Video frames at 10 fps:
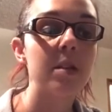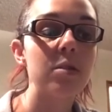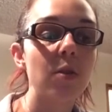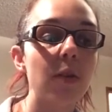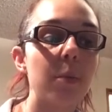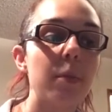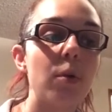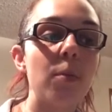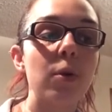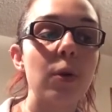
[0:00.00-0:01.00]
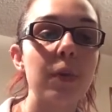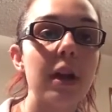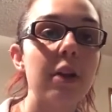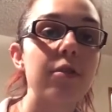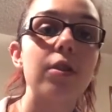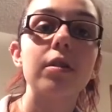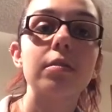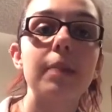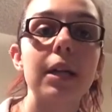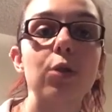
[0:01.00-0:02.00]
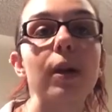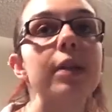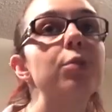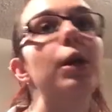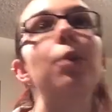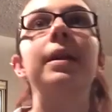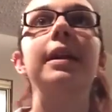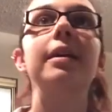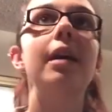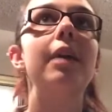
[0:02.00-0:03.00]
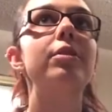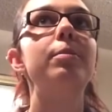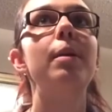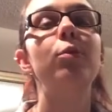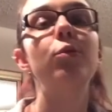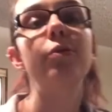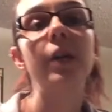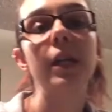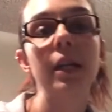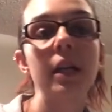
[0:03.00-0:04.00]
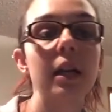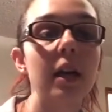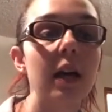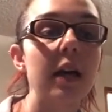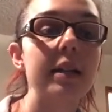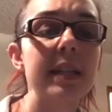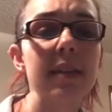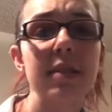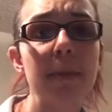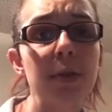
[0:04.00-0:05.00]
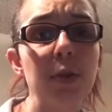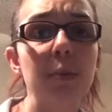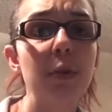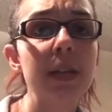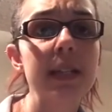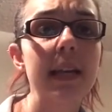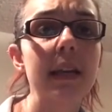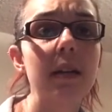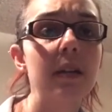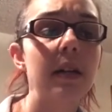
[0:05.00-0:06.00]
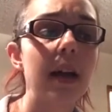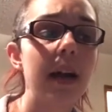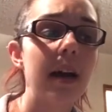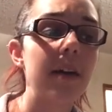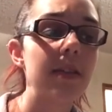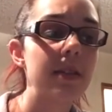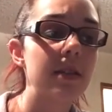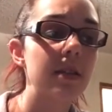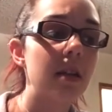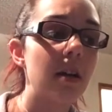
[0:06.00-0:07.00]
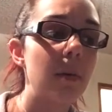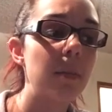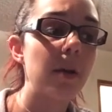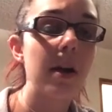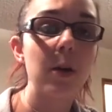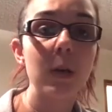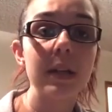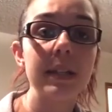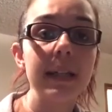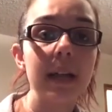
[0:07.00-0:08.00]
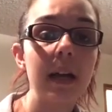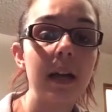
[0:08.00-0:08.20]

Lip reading: So there'll be a promo code there for my grand reopening after my move. I didn't have time to do a moving sale. This has come kind of quickly.